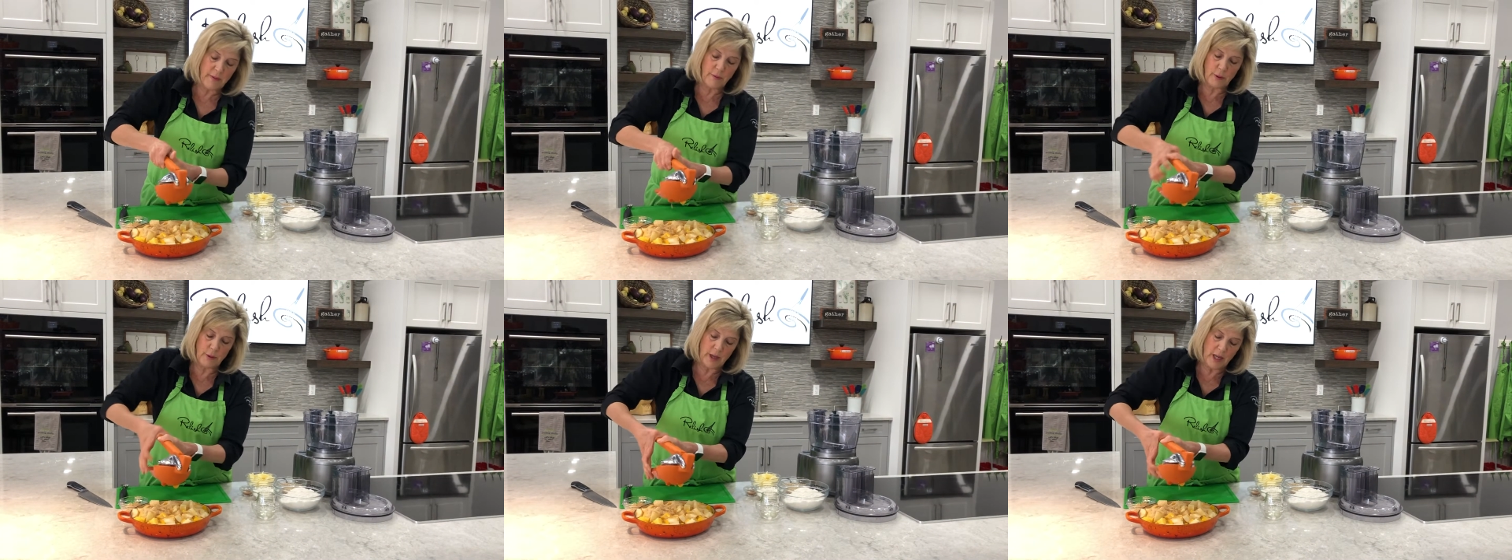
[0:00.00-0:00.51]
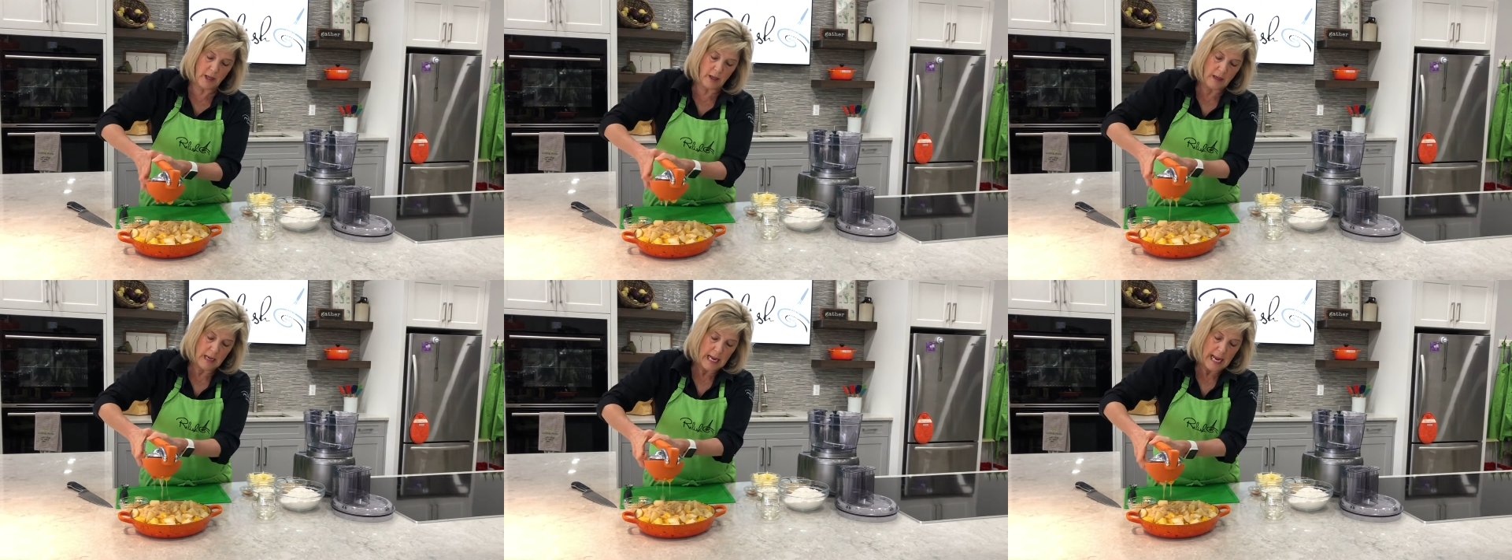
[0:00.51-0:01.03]
fruit here.
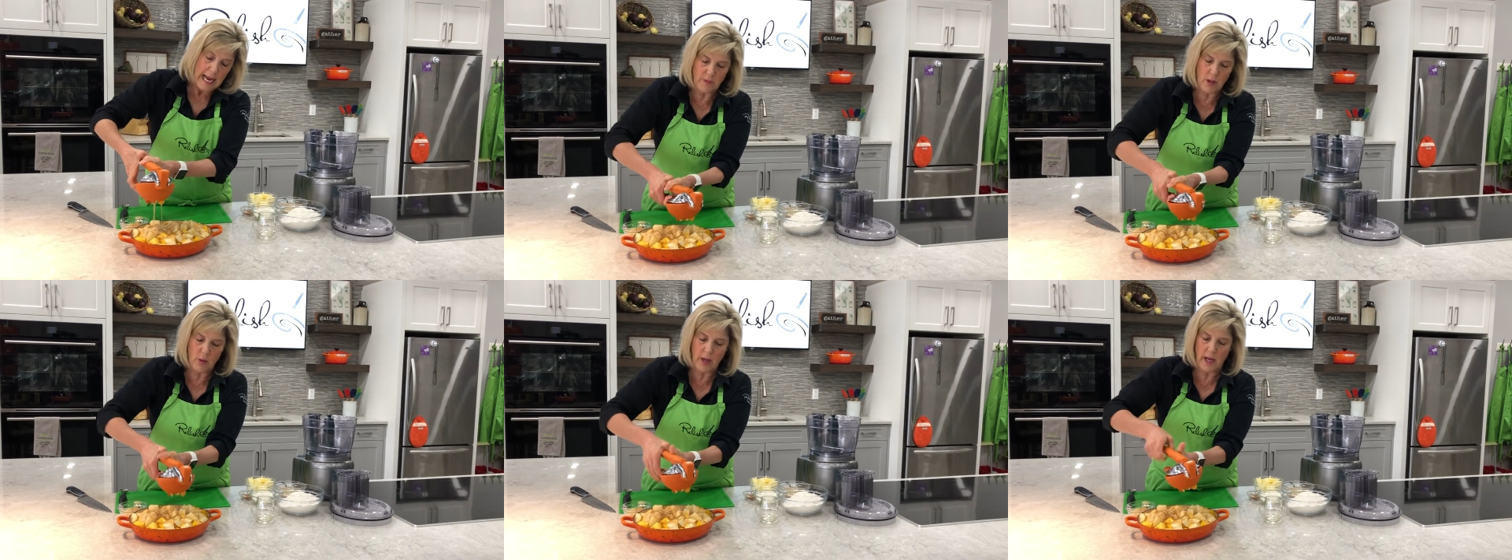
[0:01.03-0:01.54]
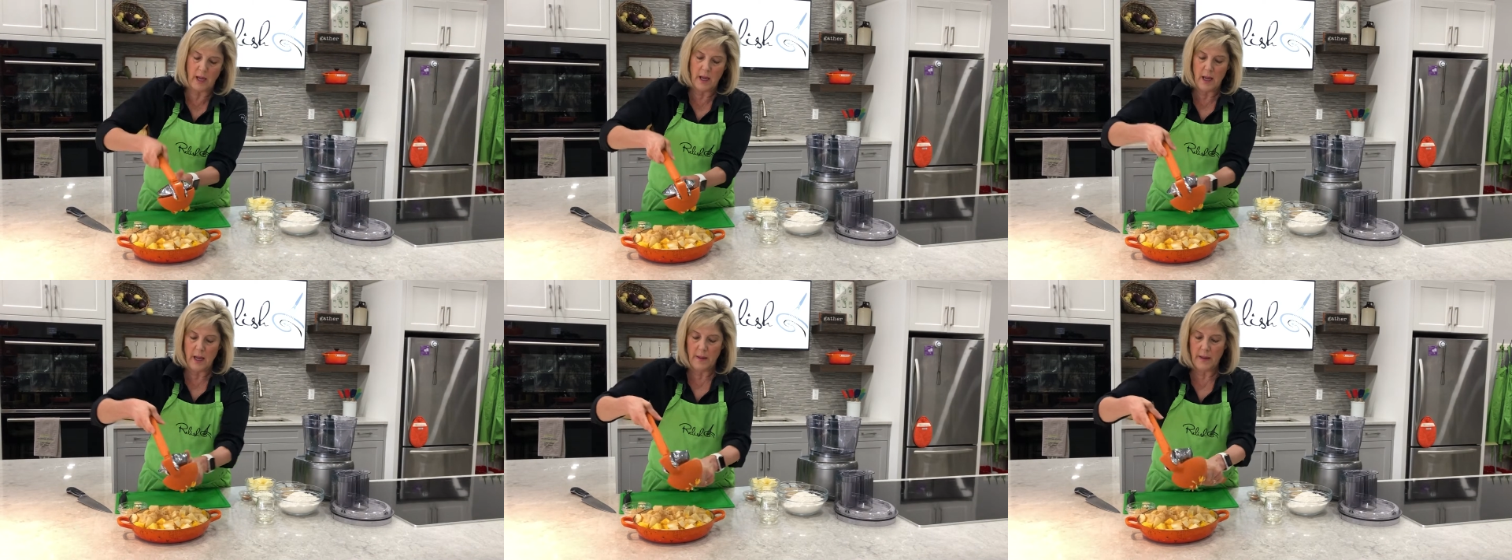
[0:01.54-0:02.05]
Okay,
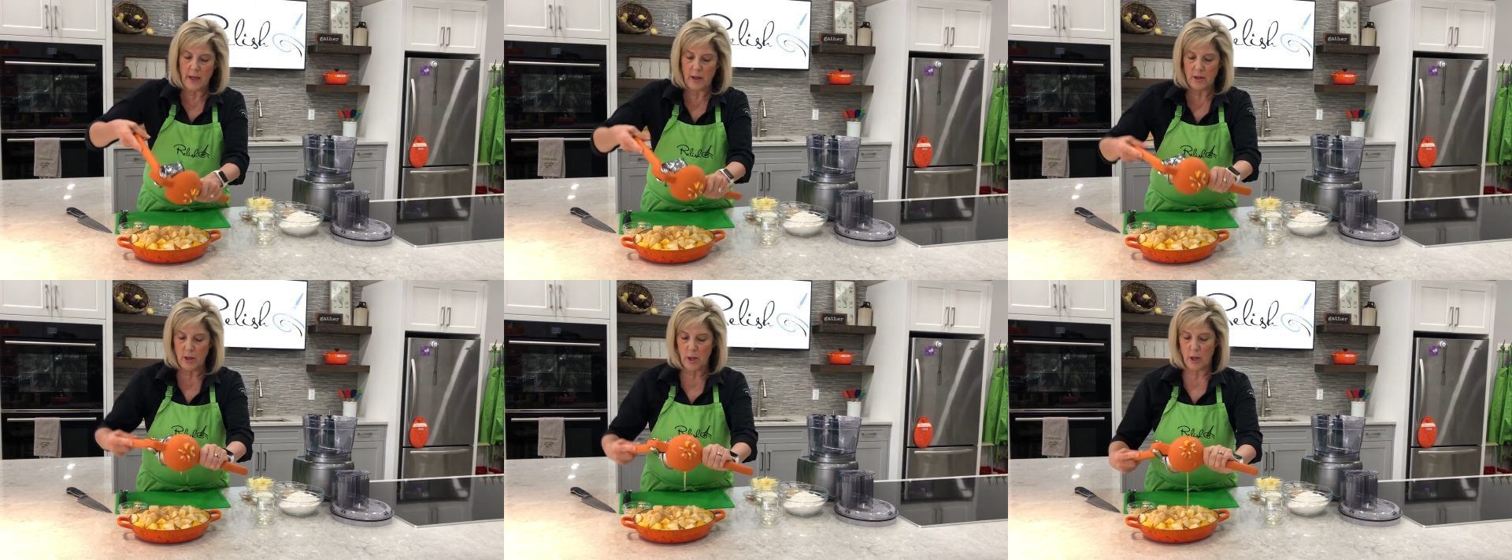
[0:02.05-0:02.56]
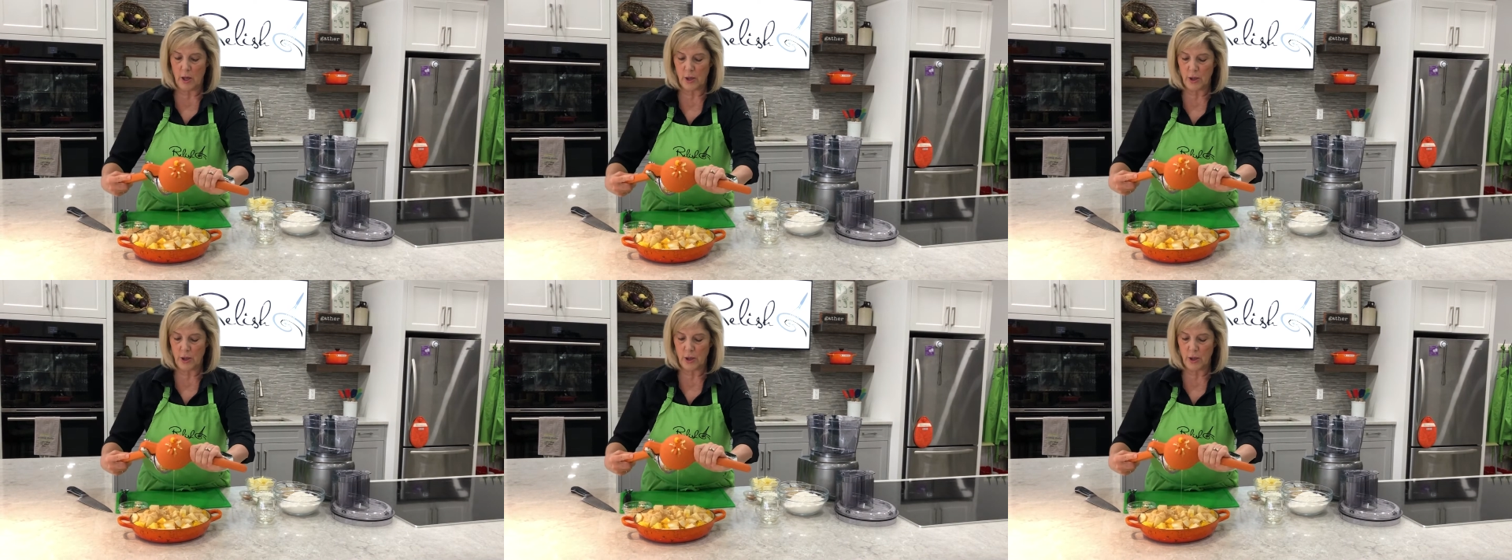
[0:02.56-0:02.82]
there's our